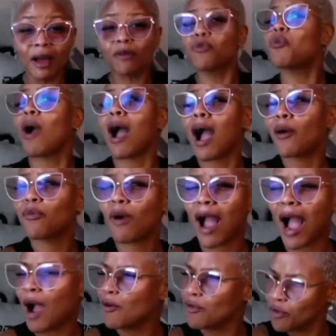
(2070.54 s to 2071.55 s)

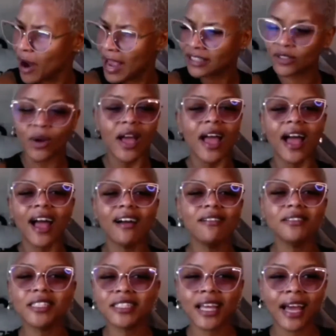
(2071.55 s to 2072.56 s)
Ra-Ra, Randall. I
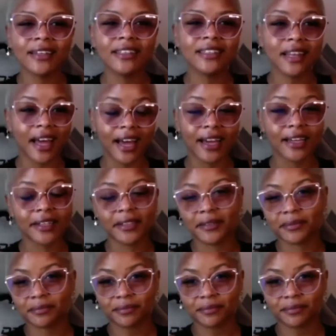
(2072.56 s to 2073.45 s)
was just kind of like,